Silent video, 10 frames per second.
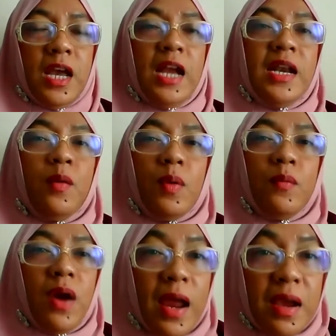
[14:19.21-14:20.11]
And then when
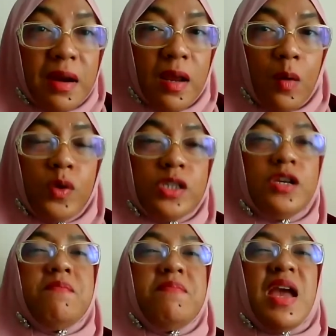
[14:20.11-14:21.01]
we are angry, we
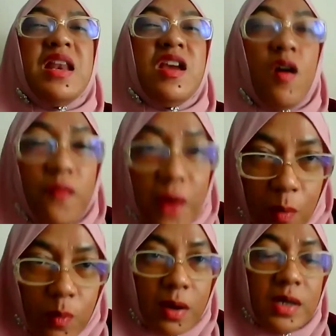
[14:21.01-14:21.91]
see many of
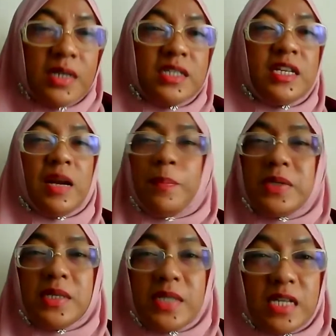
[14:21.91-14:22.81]
our state
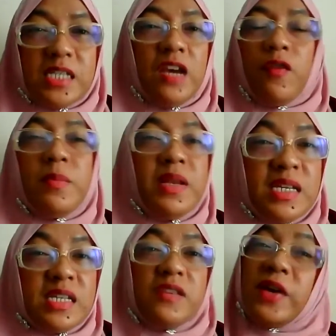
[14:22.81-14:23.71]
representative or
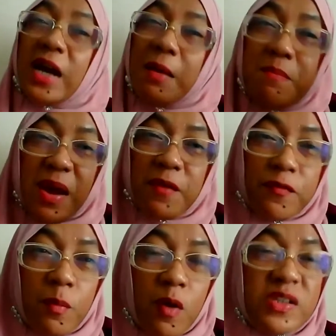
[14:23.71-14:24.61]
ministers even come back
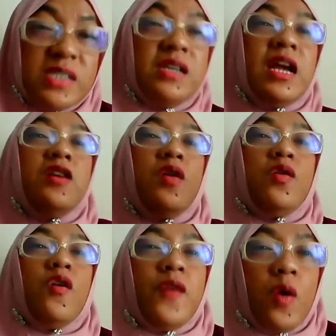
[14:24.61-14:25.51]
from overseas. They
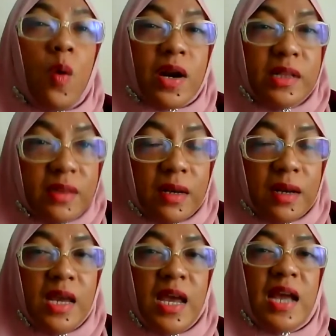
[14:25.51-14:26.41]
don't go for quarantine.